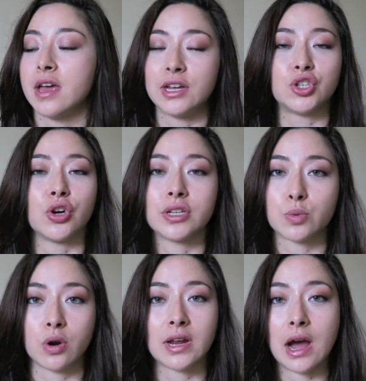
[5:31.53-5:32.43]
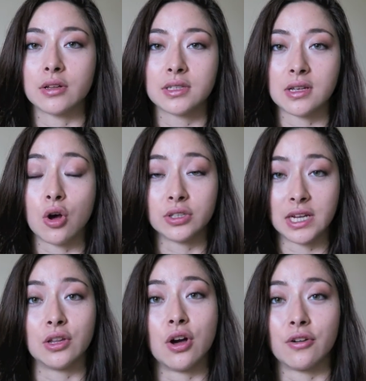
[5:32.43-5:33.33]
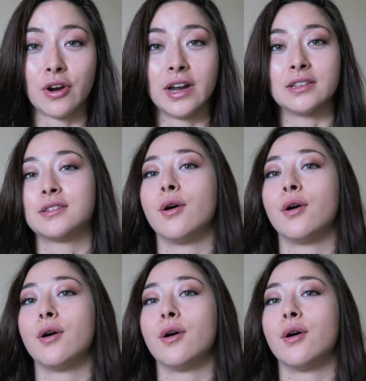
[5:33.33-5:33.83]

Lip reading: endurance workouts all day long, right?